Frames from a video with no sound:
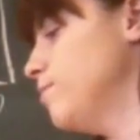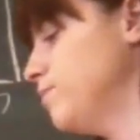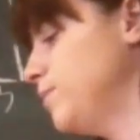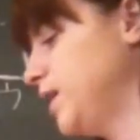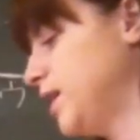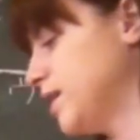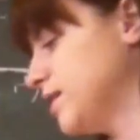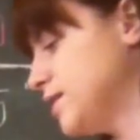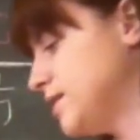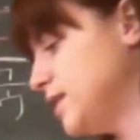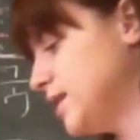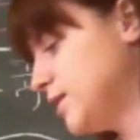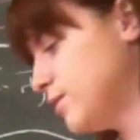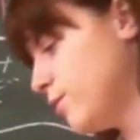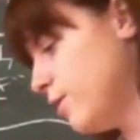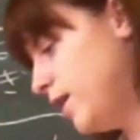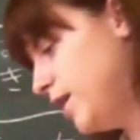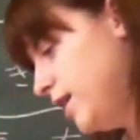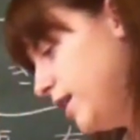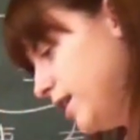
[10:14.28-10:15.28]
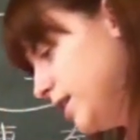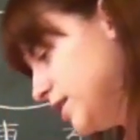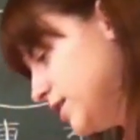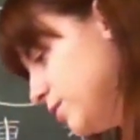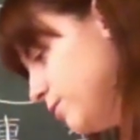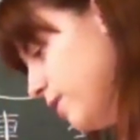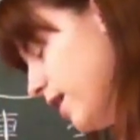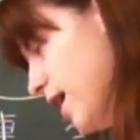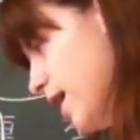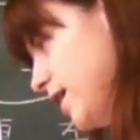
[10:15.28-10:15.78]
because this one
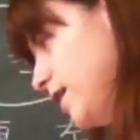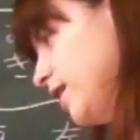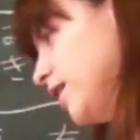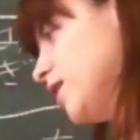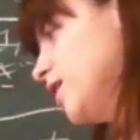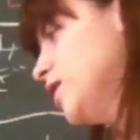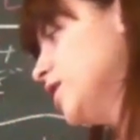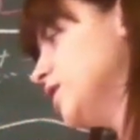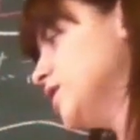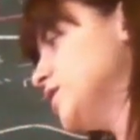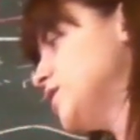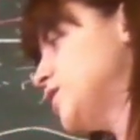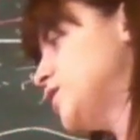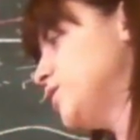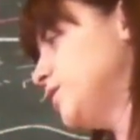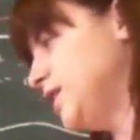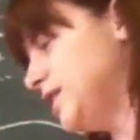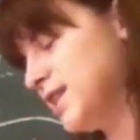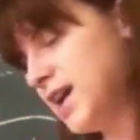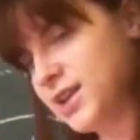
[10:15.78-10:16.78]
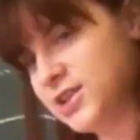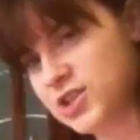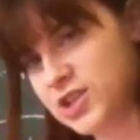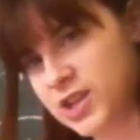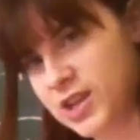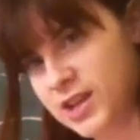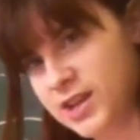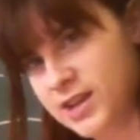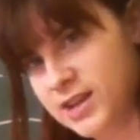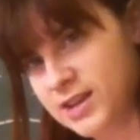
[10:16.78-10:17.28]
is read
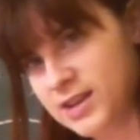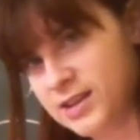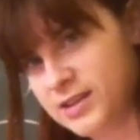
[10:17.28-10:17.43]
Suitachi